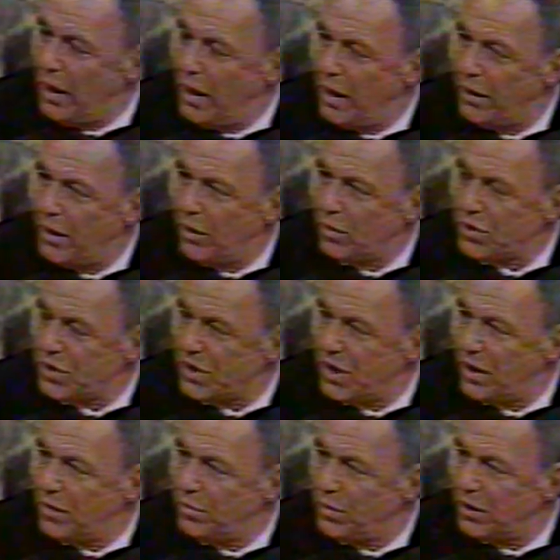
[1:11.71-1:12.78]
and they will
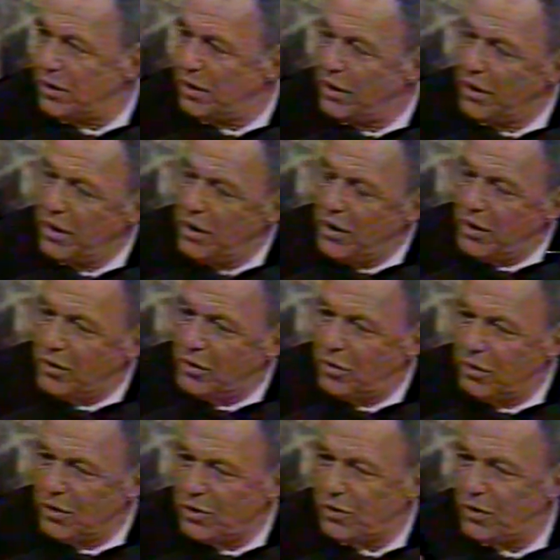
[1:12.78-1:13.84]
say to me,
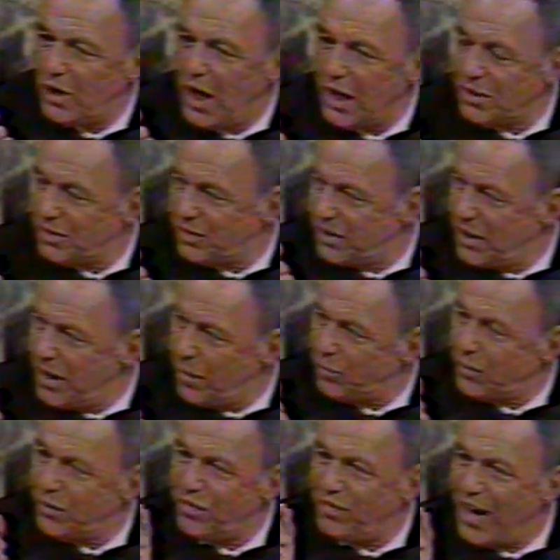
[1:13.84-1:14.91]
couldn't you guys have kept